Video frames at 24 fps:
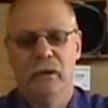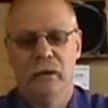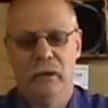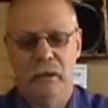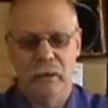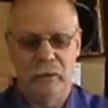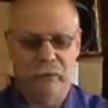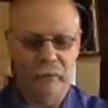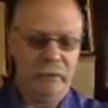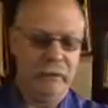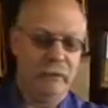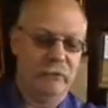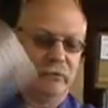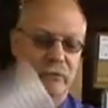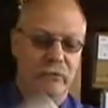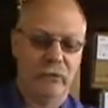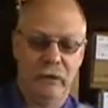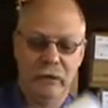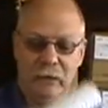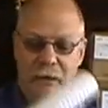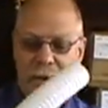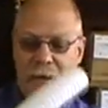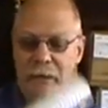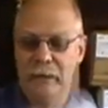Okay, so I
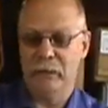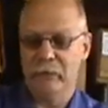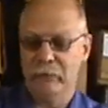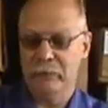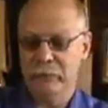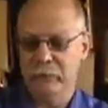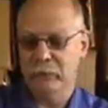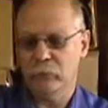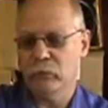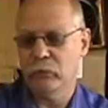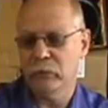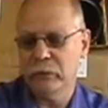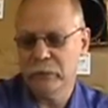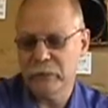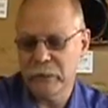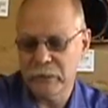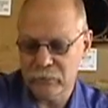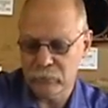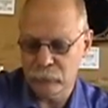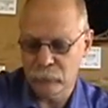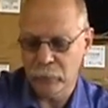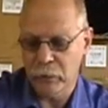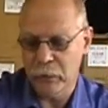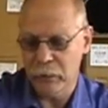lay it out in the
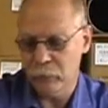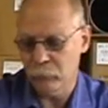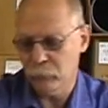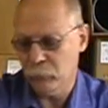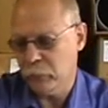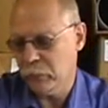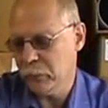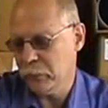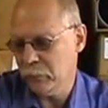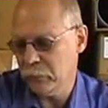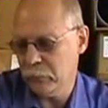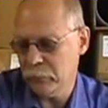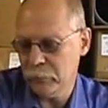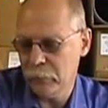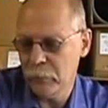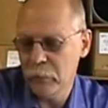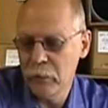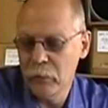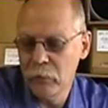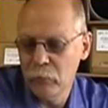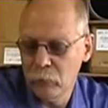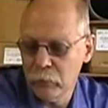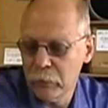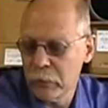orientation I want it,
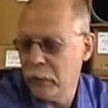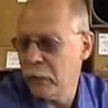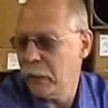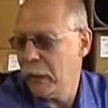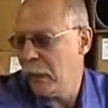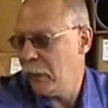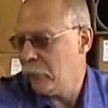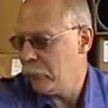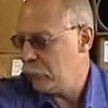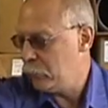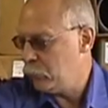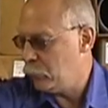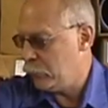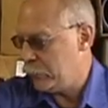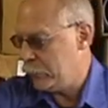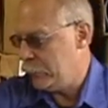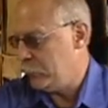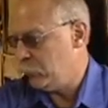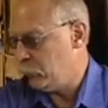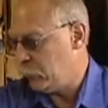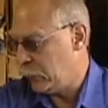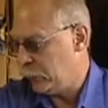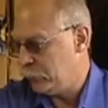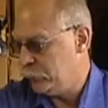how I want it,
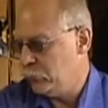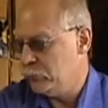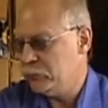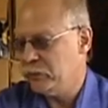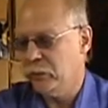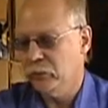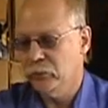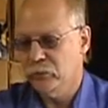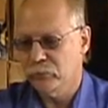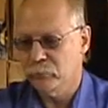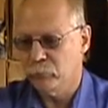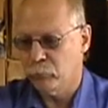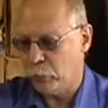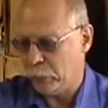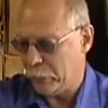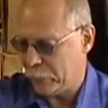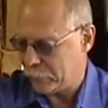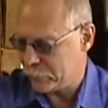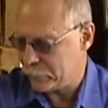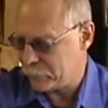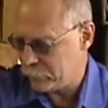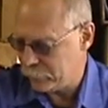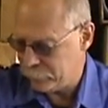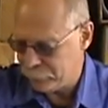and what I'll do is I'll use
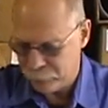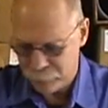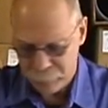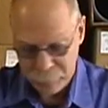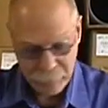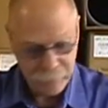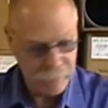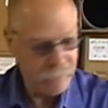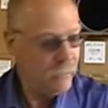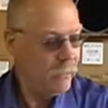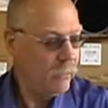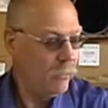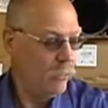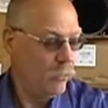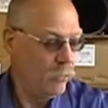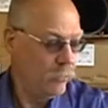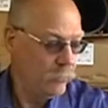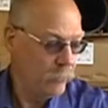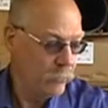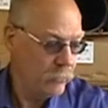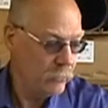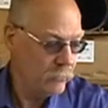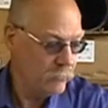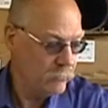bricks and I'll
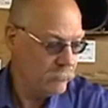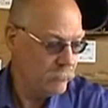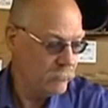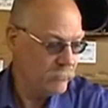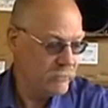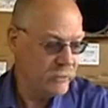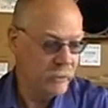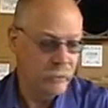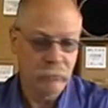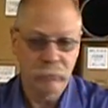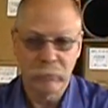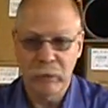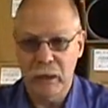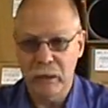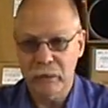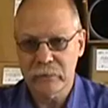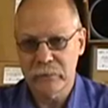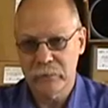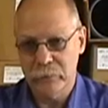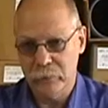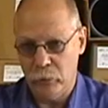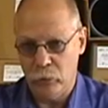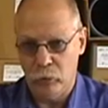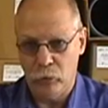hold, or cinder blocks,
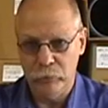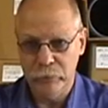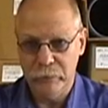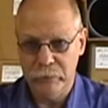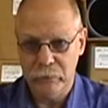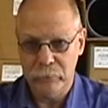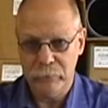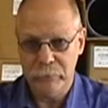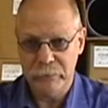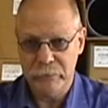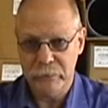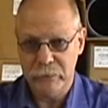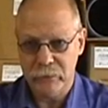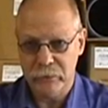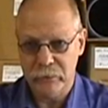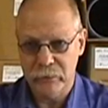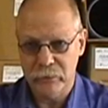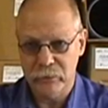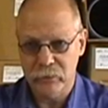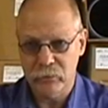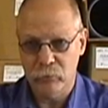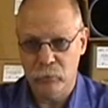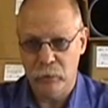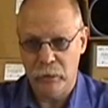and you hold it in the position
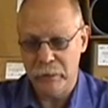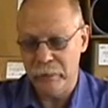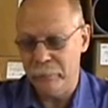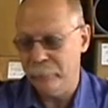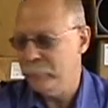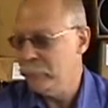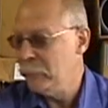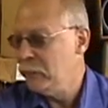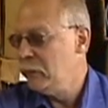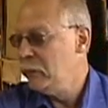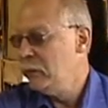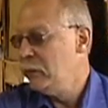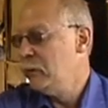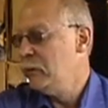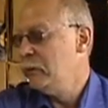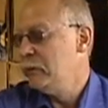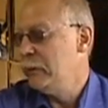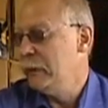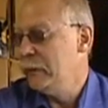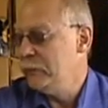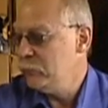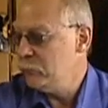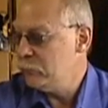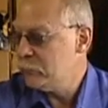that you want it.
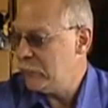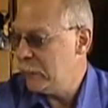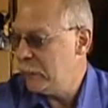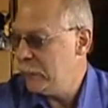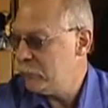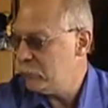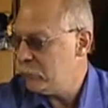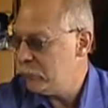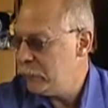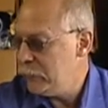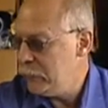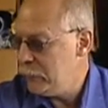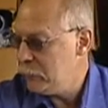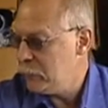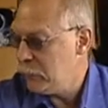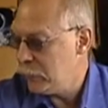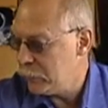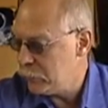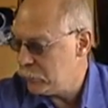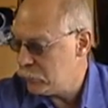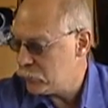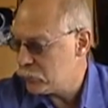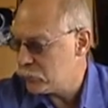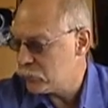Then you take your heat
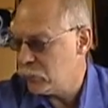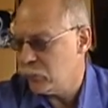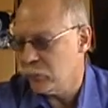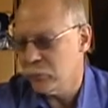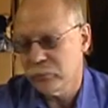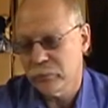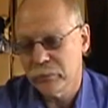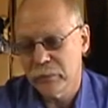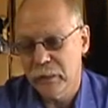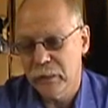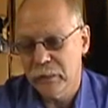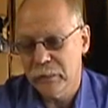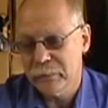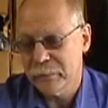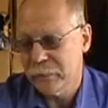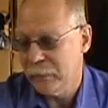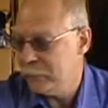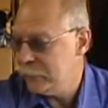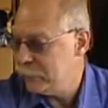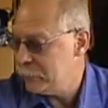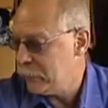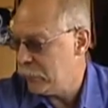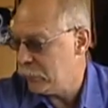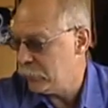gun and you
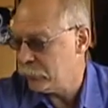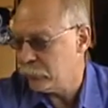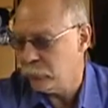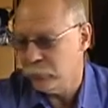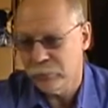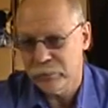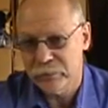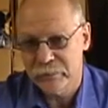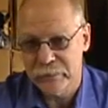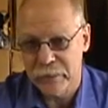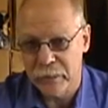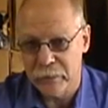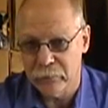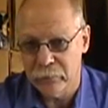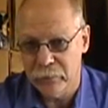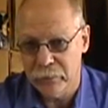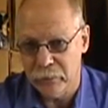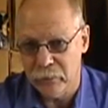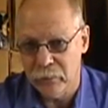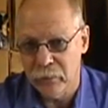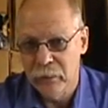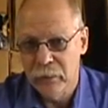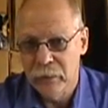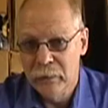send it down through the center
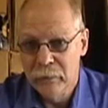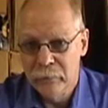here.